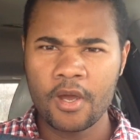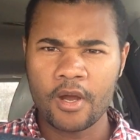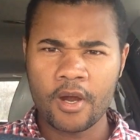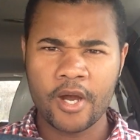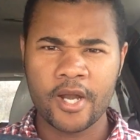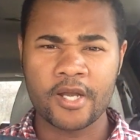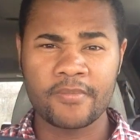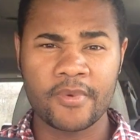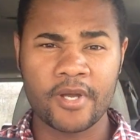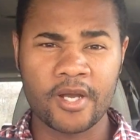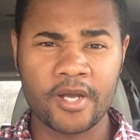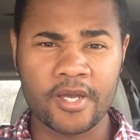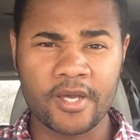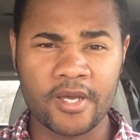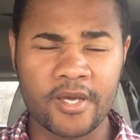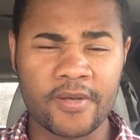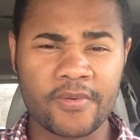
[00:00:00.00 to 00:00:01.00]
All right,
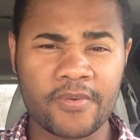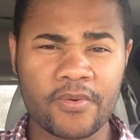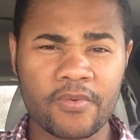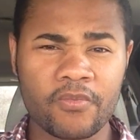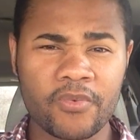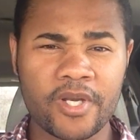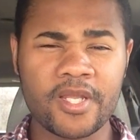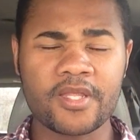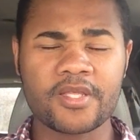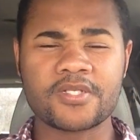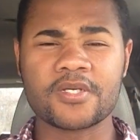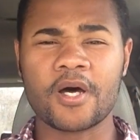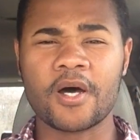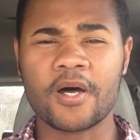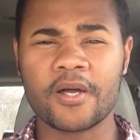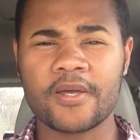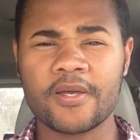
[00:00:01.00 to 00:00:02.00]
America, we need to
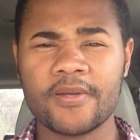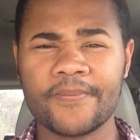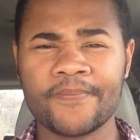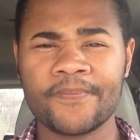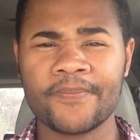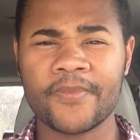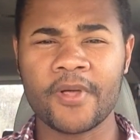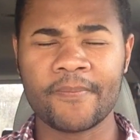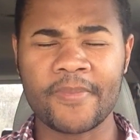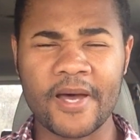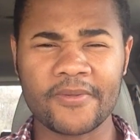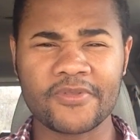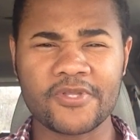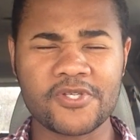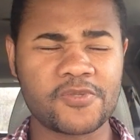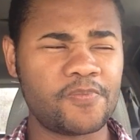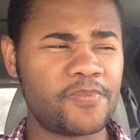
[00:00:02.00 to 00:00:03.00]
talk
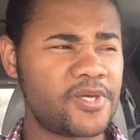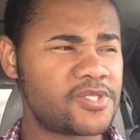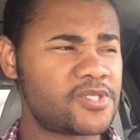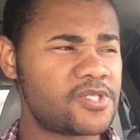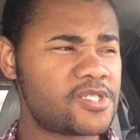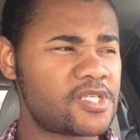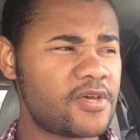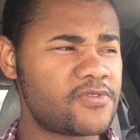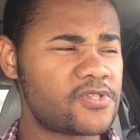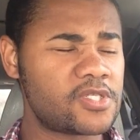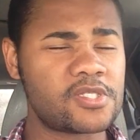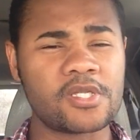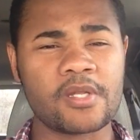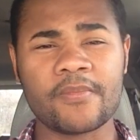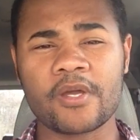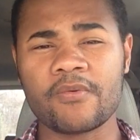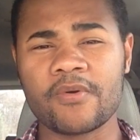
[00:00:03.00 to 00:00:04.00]
about this business of
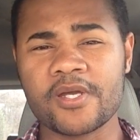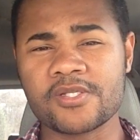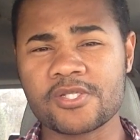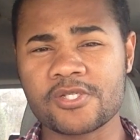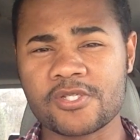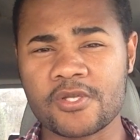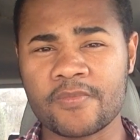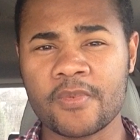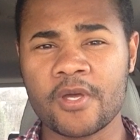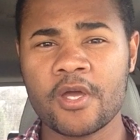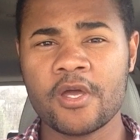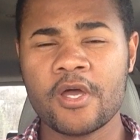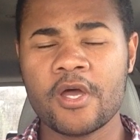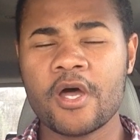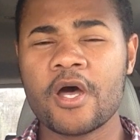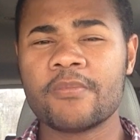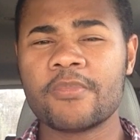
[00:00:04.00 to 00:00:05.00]
systemic racism.
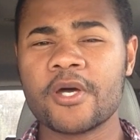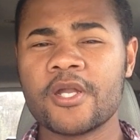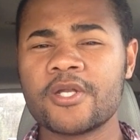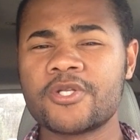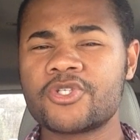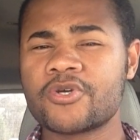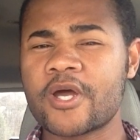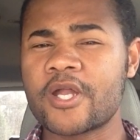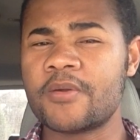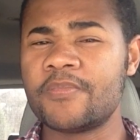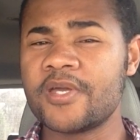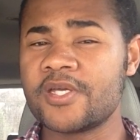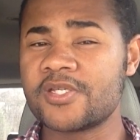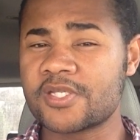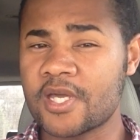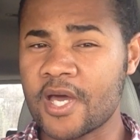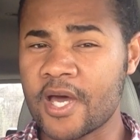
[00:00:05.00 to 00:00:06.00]
I'm going to try to be
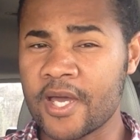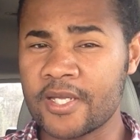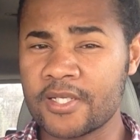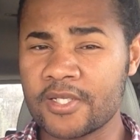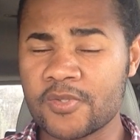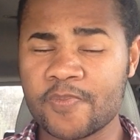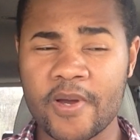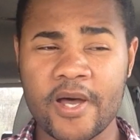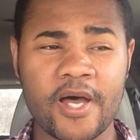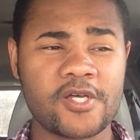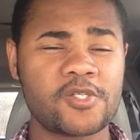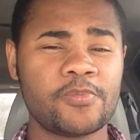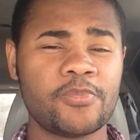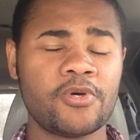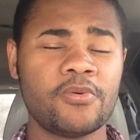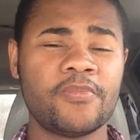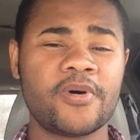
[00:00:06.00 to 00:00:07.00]
as kind as
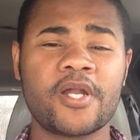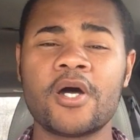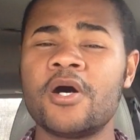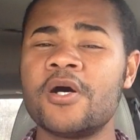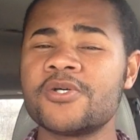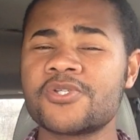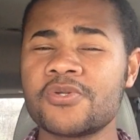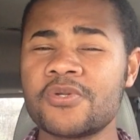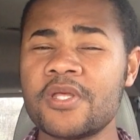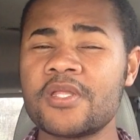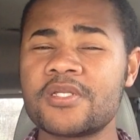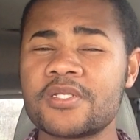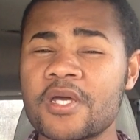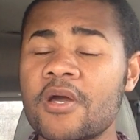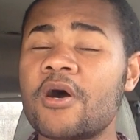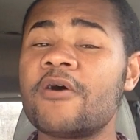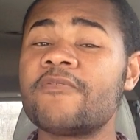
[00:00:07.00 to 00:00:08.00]
possible, but I also need to
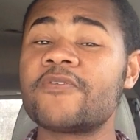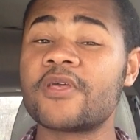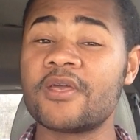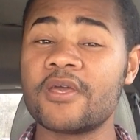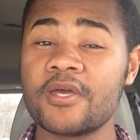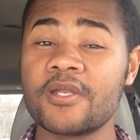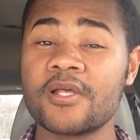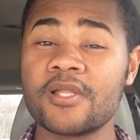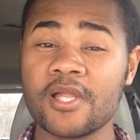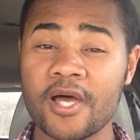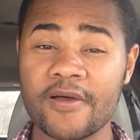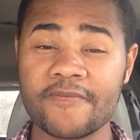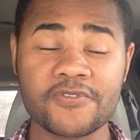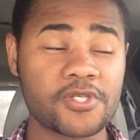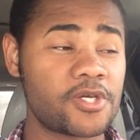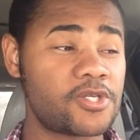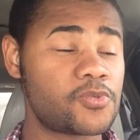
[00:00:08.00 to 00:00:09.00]
take off the kid
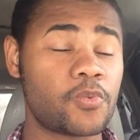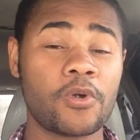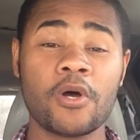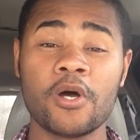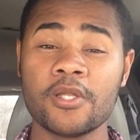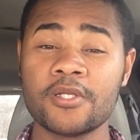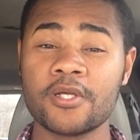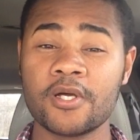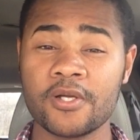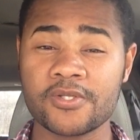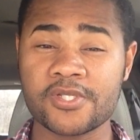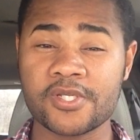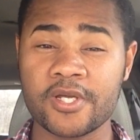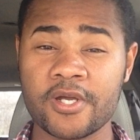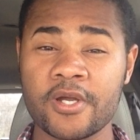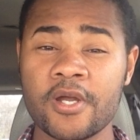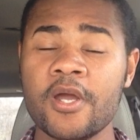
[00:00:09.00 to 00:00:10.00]
gloves because we're all adults
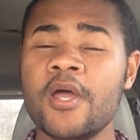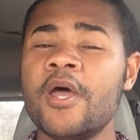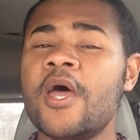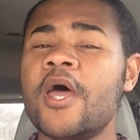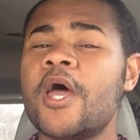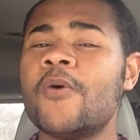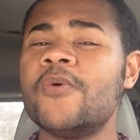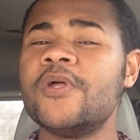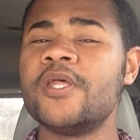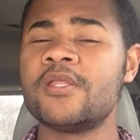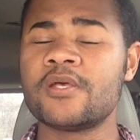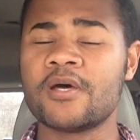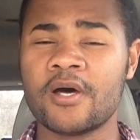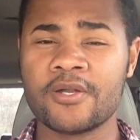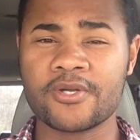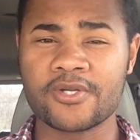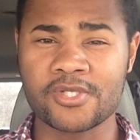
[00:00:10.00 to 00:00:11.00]
here and we need
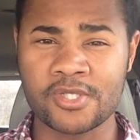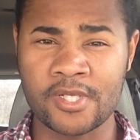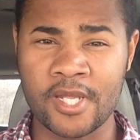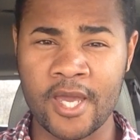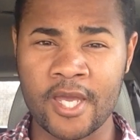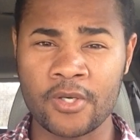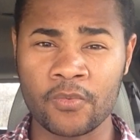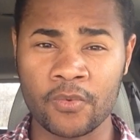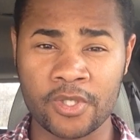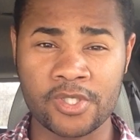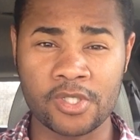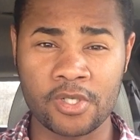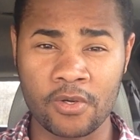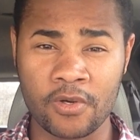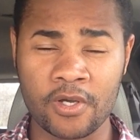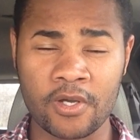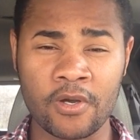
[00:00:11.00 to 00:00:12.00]
to understand what's
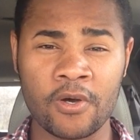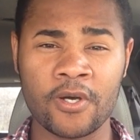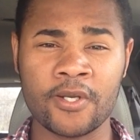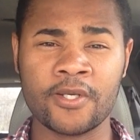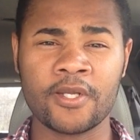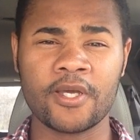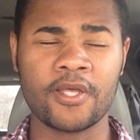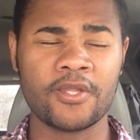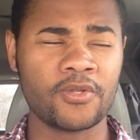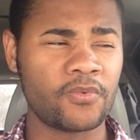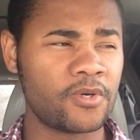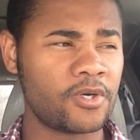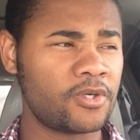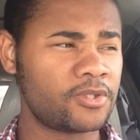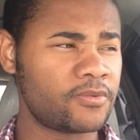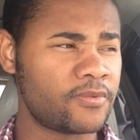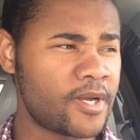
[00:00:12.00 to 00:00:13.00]
going on in the
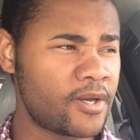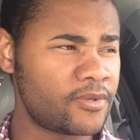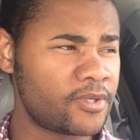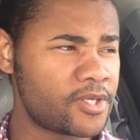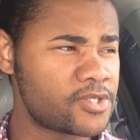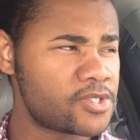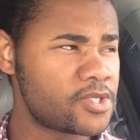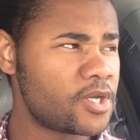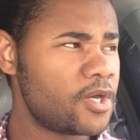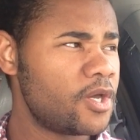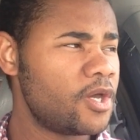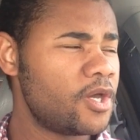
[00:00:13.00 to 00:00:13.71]
world around us.